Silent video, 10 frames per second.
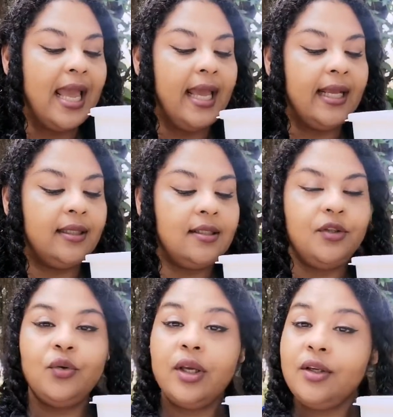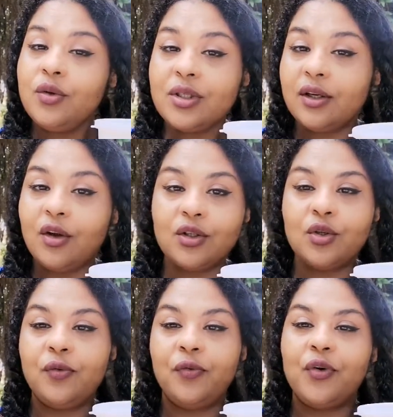and you can use it
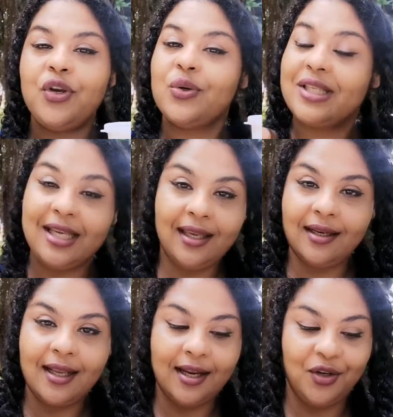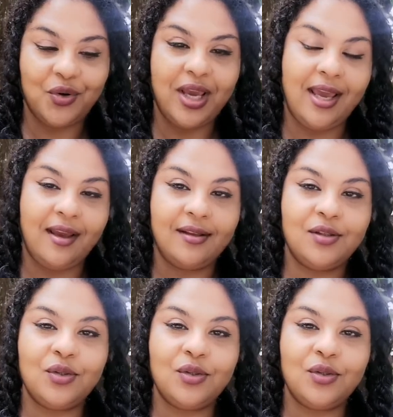also for your skin and your hair.